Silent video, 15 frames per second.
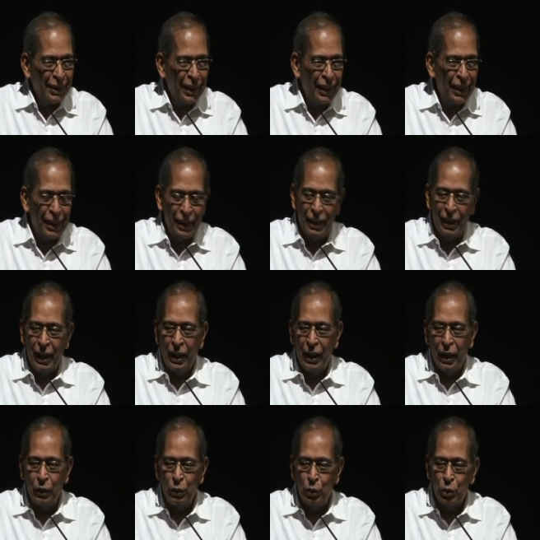she
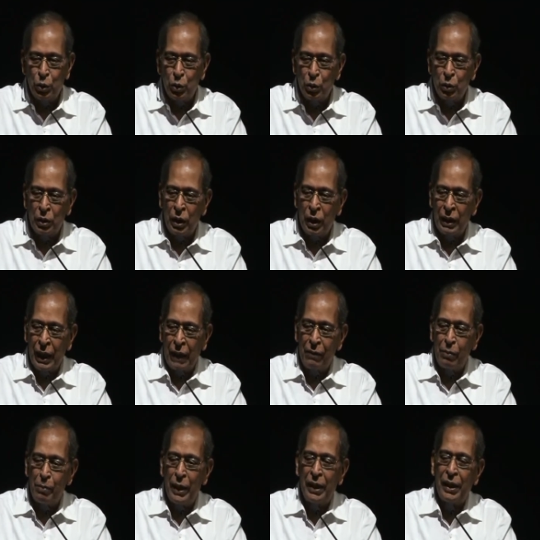uh, used to
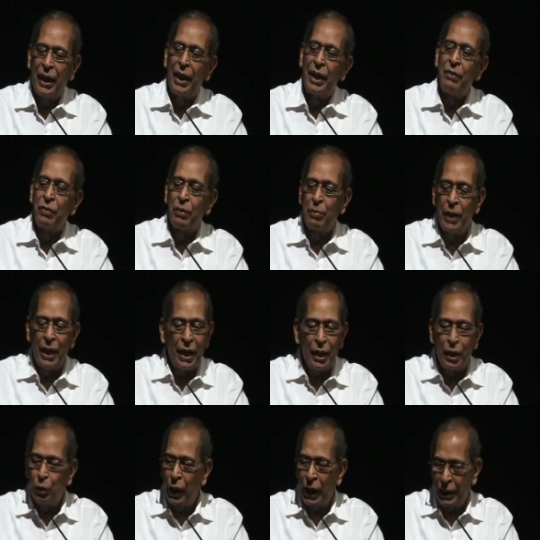travel by train from
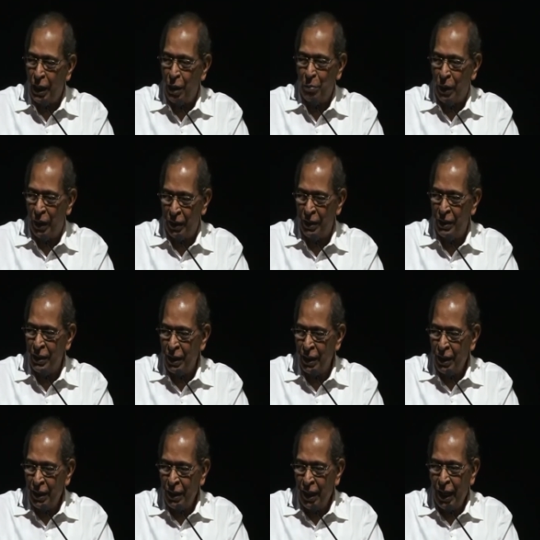Delhi to Hyderabad.
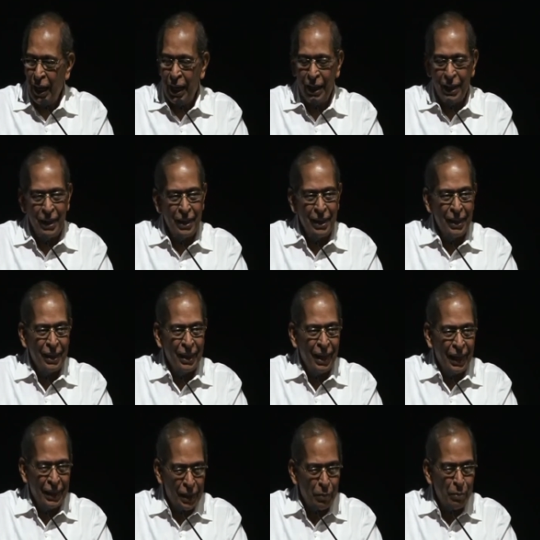And uh,
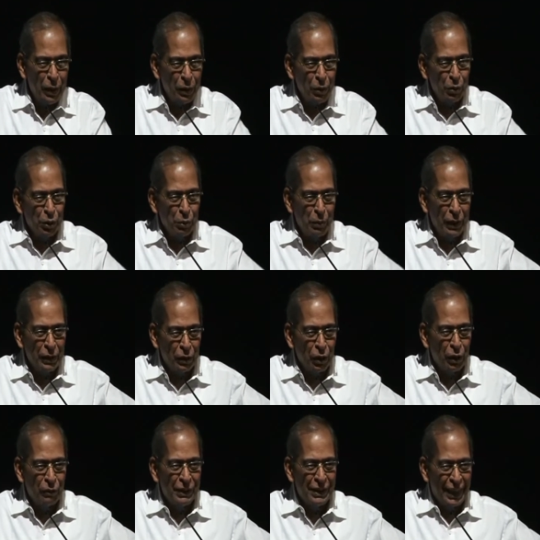Hyderabad used to be
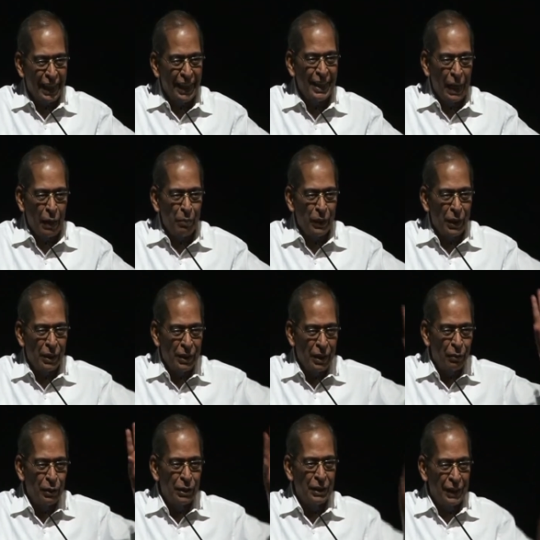sort of a second capital.
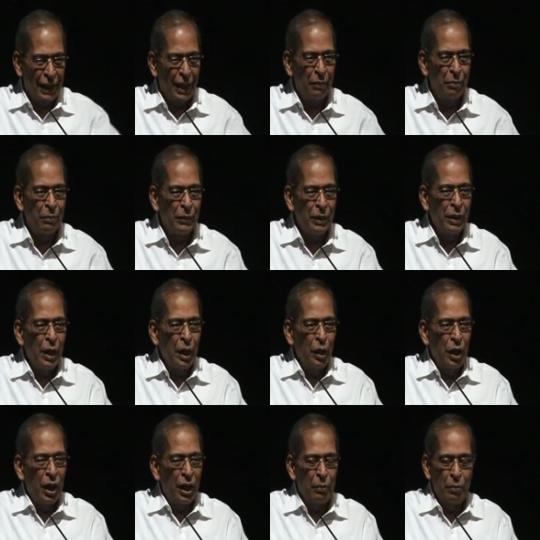There was a time
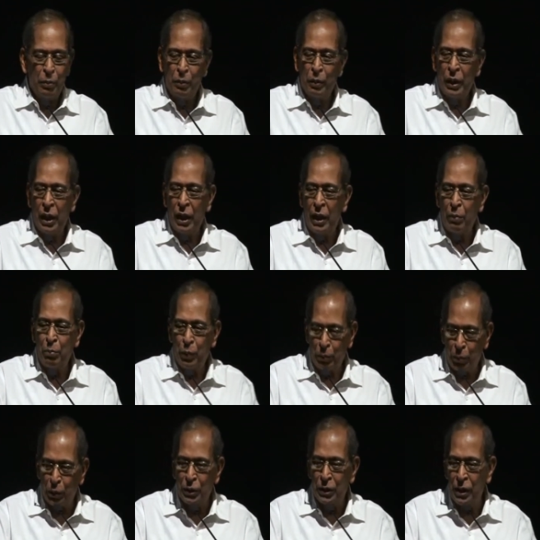uh,
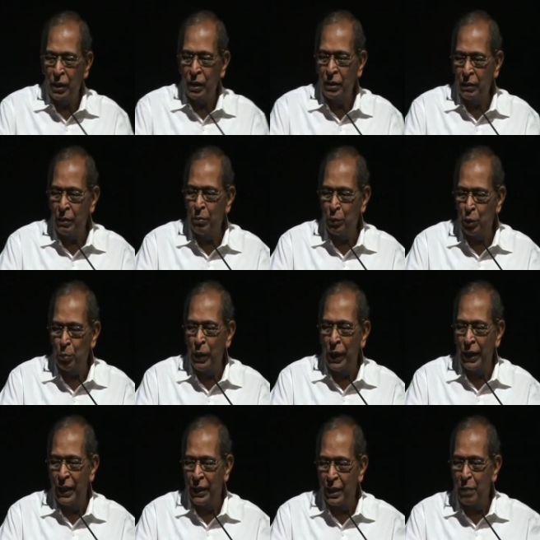proposal to
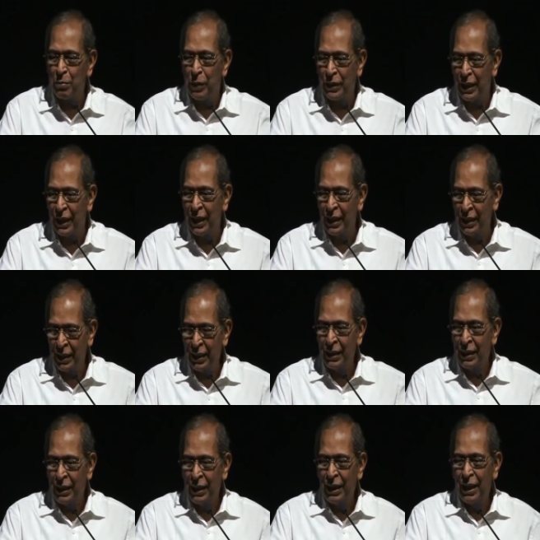make Hyderabad
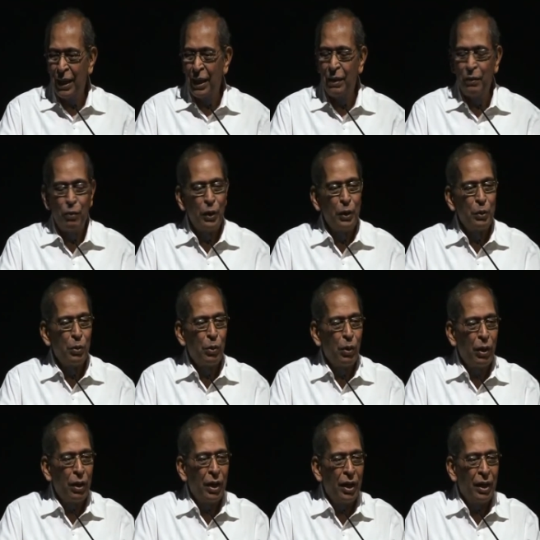uh, what you
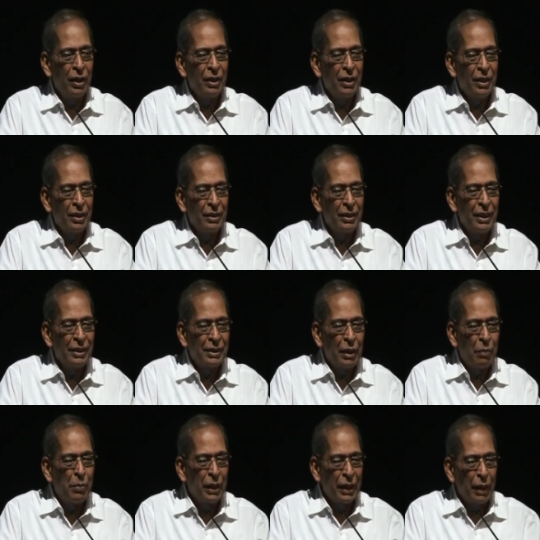call uh, the
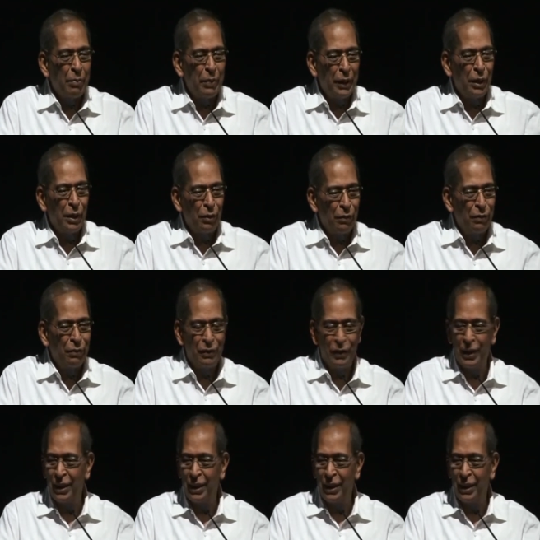summer capital of